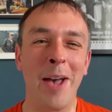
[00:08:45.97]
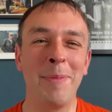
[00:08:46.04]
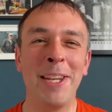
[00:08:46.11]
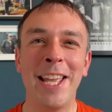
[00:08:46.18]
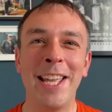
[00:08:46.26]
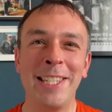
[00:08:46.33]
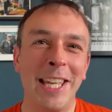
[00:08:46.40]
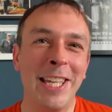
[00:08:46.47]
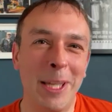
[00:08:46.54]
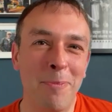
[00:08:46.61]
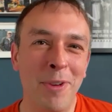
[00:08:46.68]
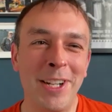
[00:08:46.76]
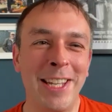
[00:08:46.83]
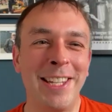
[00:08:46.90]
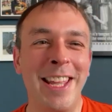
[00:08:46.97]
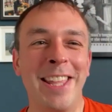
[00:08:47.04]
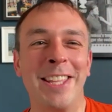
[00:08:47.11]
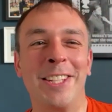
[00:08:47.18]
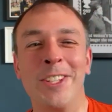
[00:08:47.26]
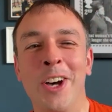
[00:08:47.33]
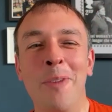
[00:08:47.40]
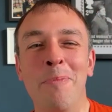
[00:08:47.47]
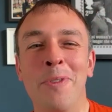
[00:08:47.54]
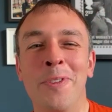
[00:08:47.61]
I mean, is he pretty near the top,